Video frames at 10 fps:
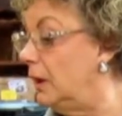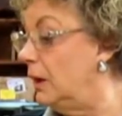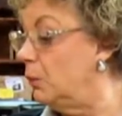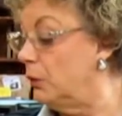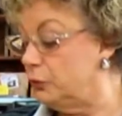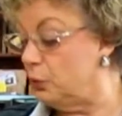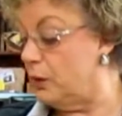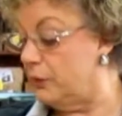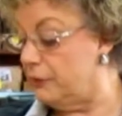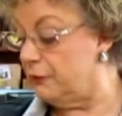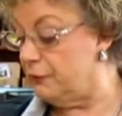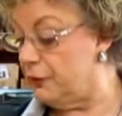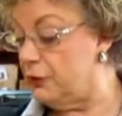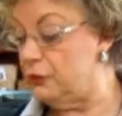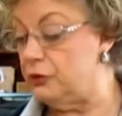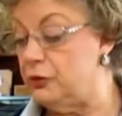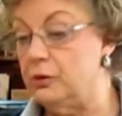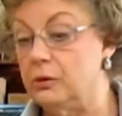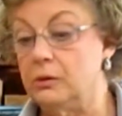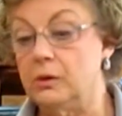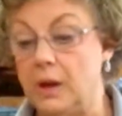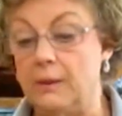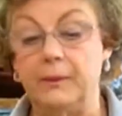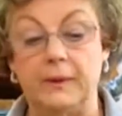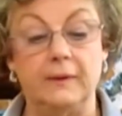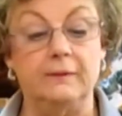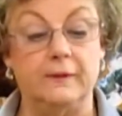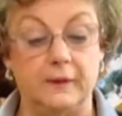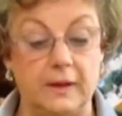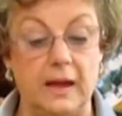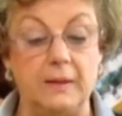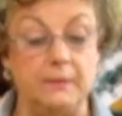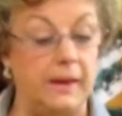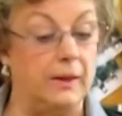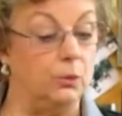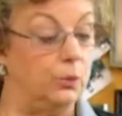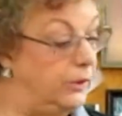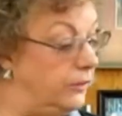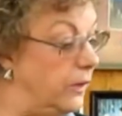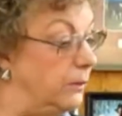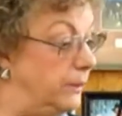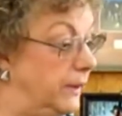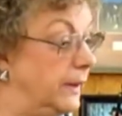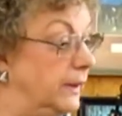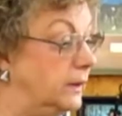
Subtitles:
was one of the first companies that came out with a bit